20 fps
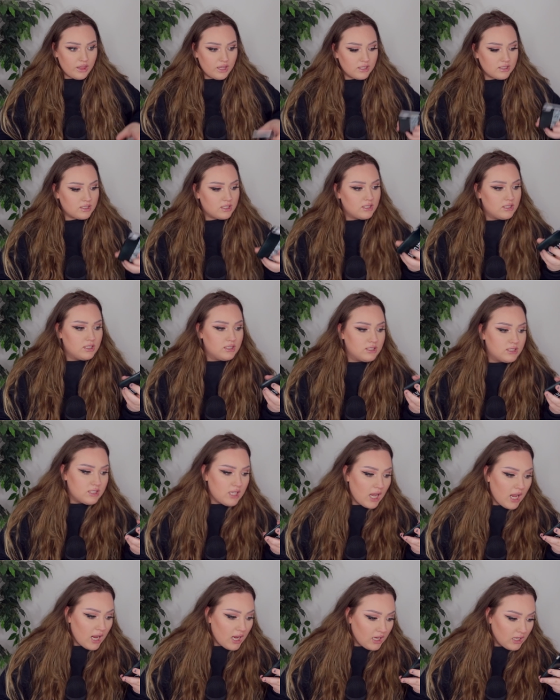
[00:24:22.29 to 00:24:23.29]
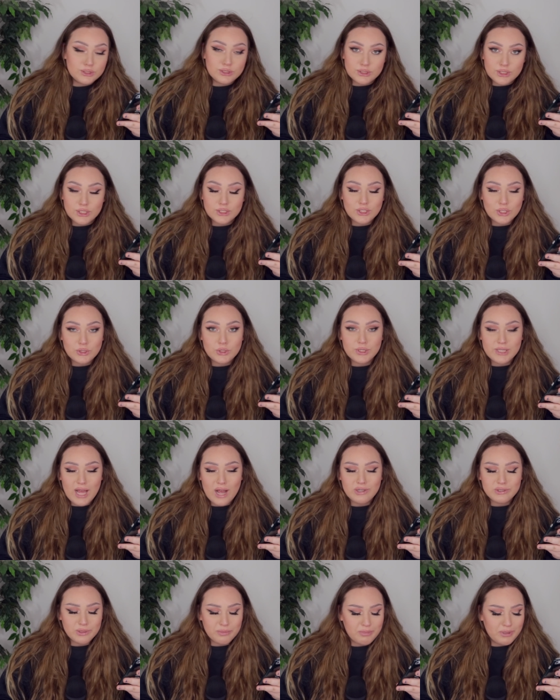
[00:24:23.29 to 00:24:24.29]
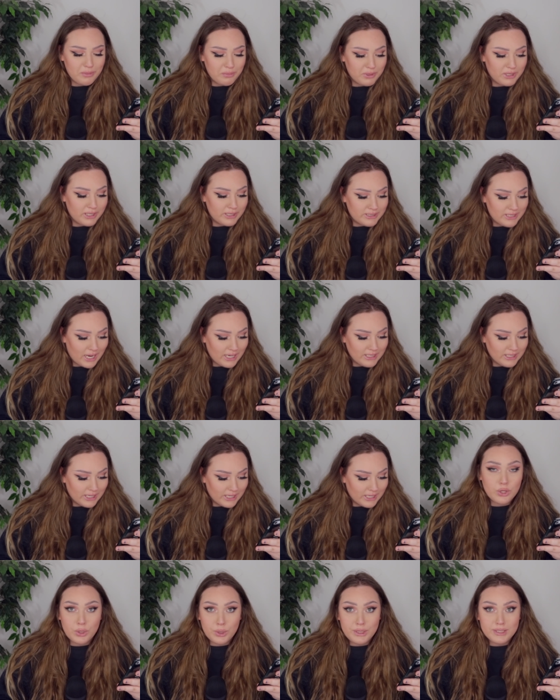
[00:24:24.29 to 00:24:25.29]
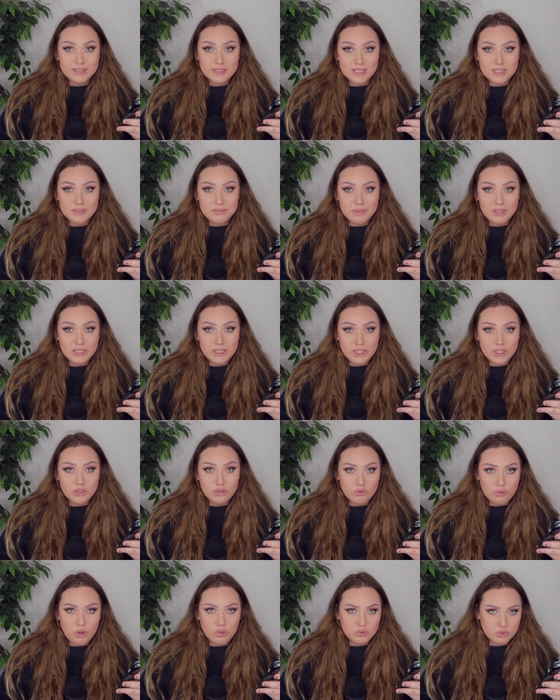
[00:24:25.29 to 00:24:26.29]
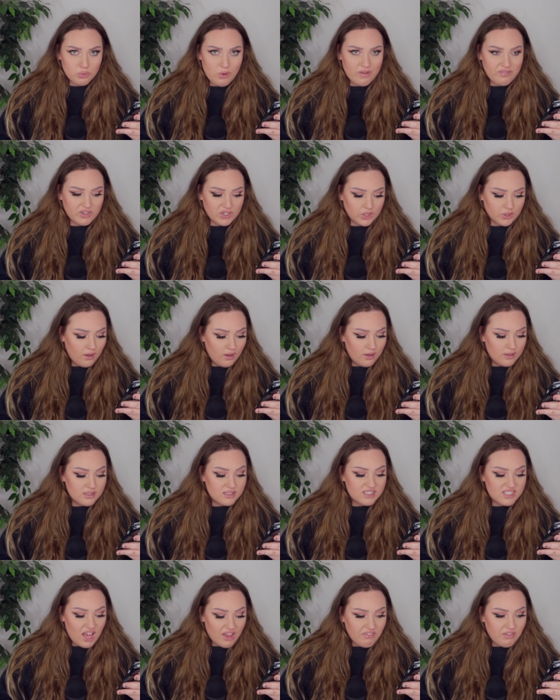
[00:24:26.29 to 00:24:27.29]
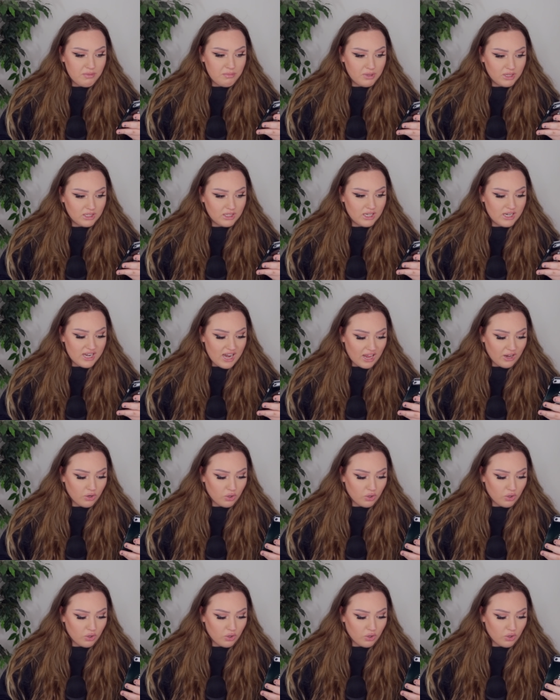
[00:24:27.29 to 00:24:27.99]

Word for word: This is insane. 600,000 people attended, 36 million gross revenue. 7 million net